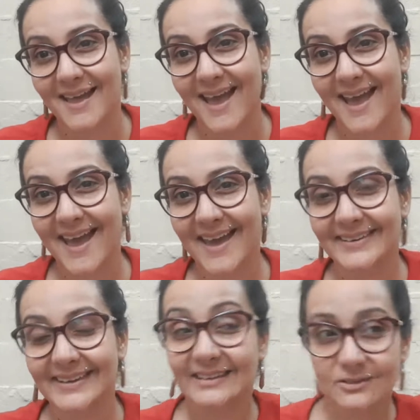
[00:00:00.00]
And
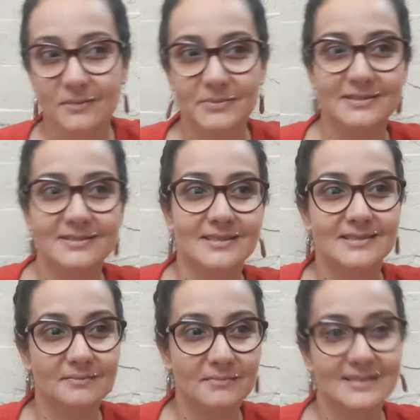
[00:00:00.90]
in the tropical
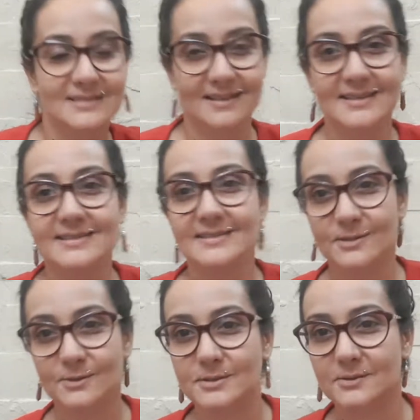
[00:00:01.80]
system, my sun is in
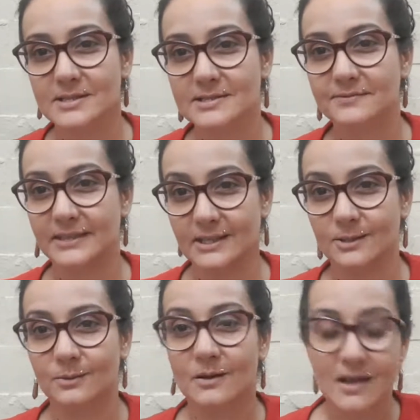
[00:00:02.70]
0 degrees of
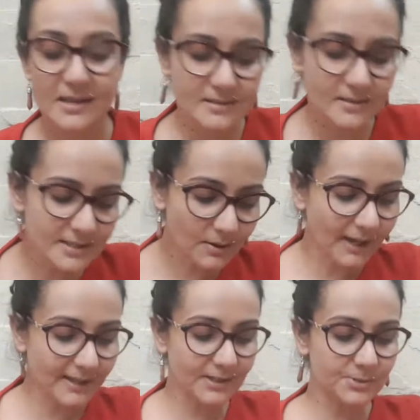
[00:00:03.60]
Leo. So it's
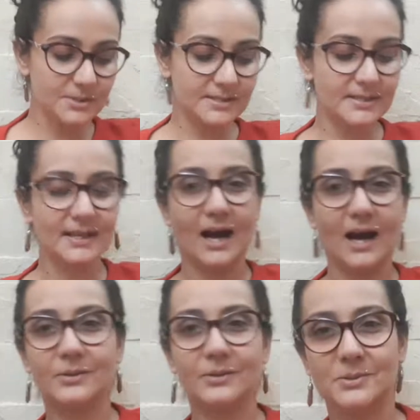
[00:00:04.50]
quite interesting
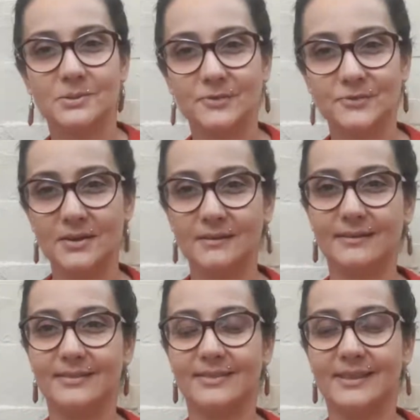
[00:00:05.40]
how, different
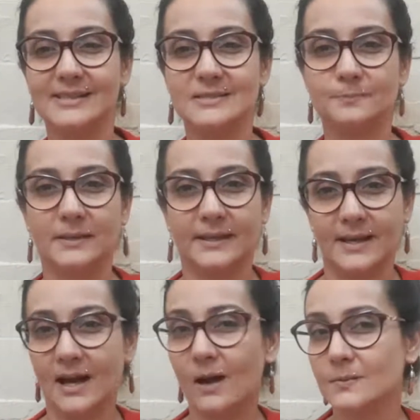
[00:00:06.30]
things play
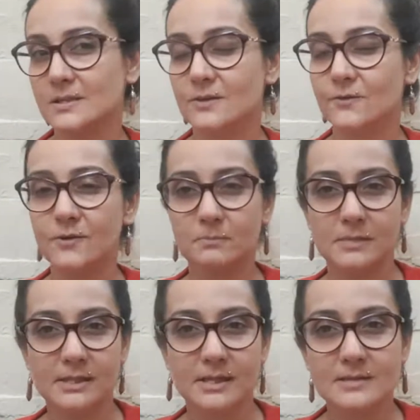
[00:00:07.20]
out and different
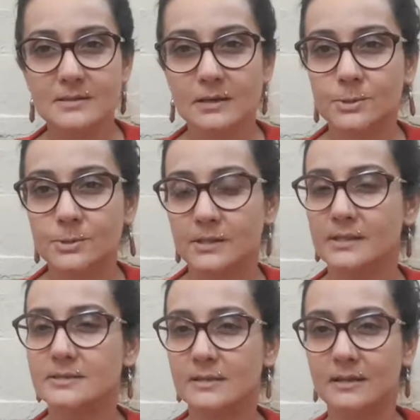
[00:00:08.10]
meanings are
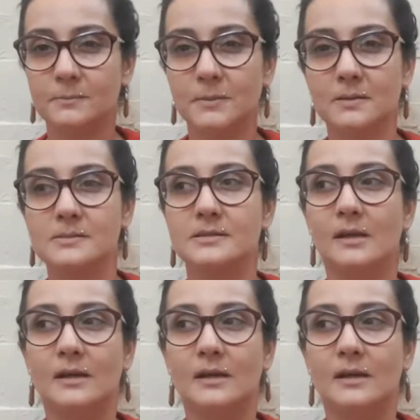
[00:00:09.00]
created because,